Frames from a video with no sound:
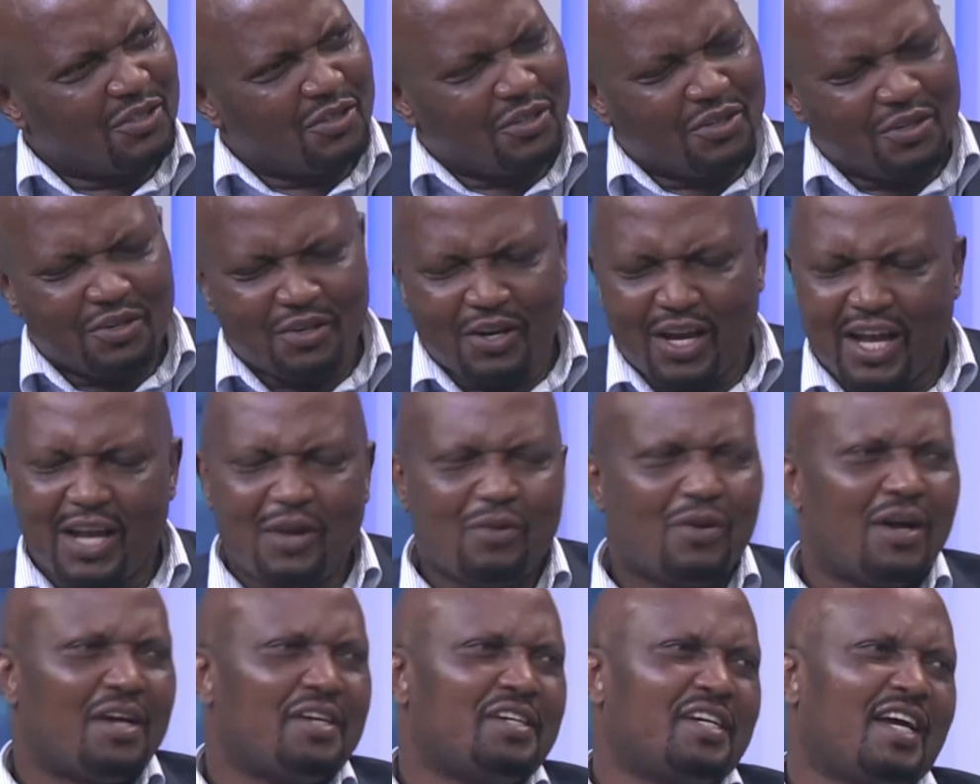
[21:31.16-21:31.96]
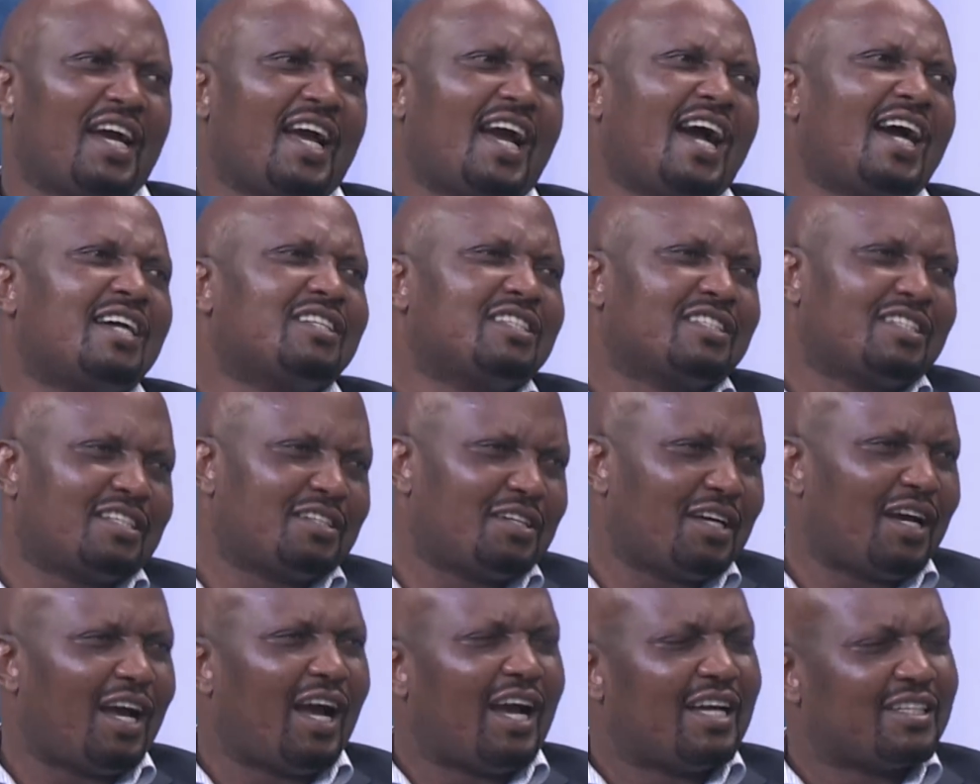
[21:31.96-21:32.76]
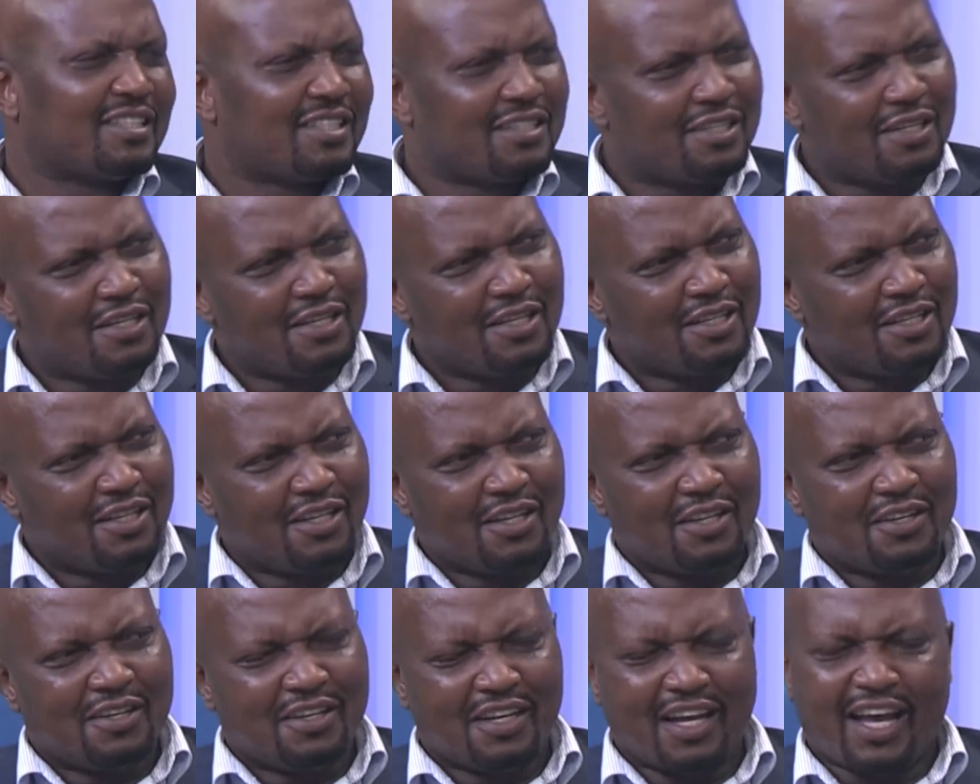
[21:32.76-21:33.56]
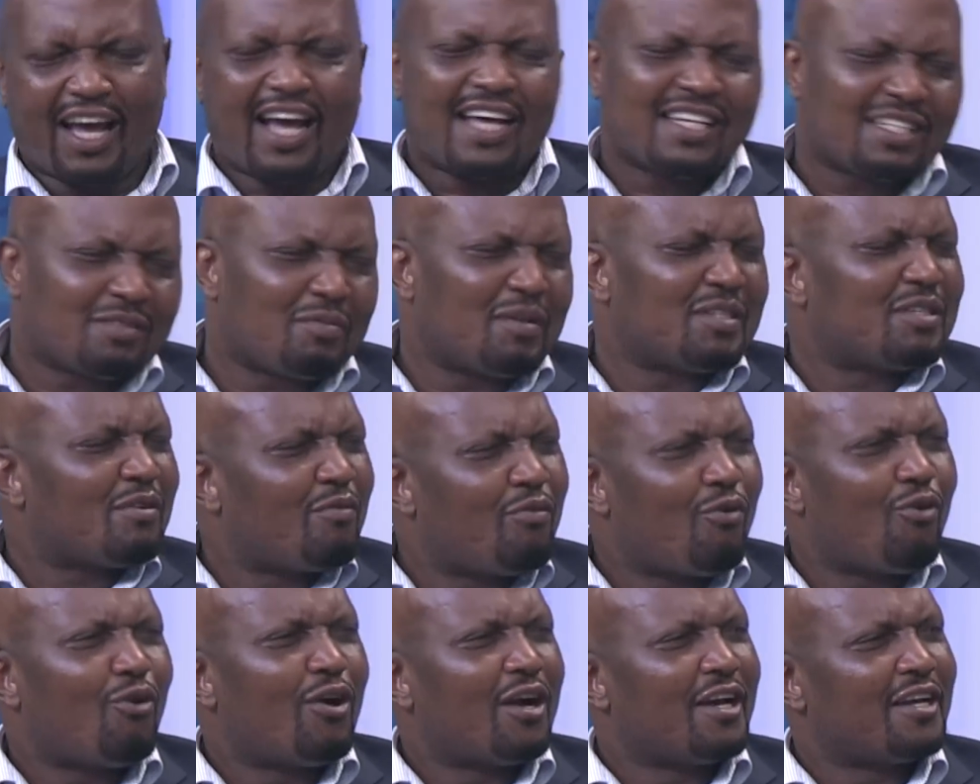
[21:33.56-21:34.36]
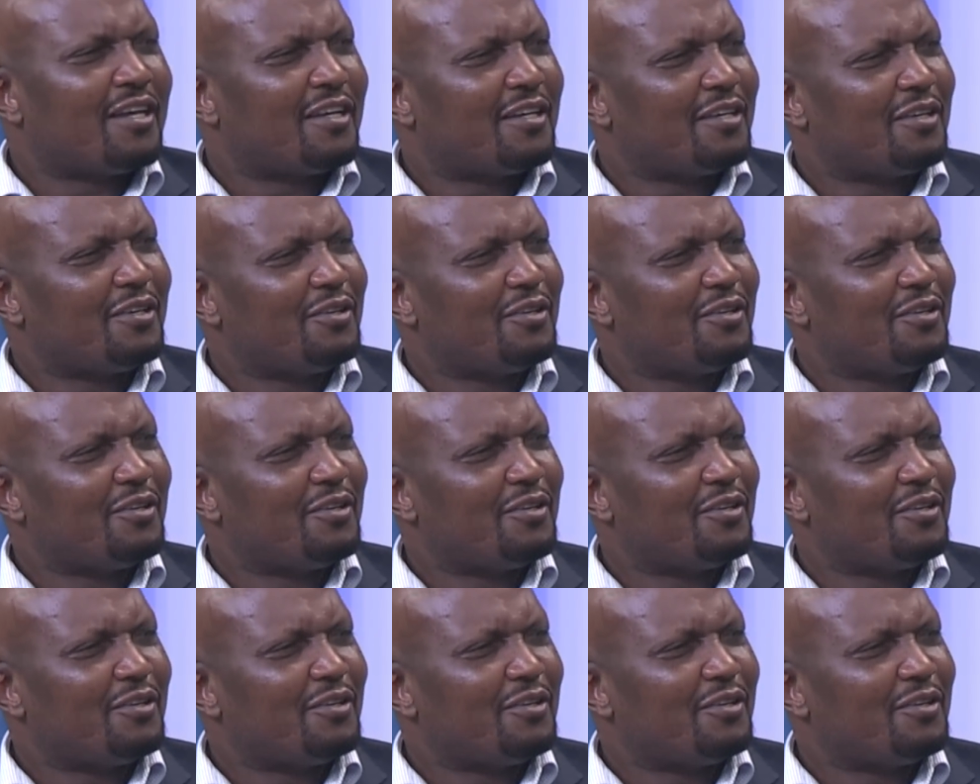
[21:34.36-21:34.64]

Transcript: No, I wonder. I ask myself why.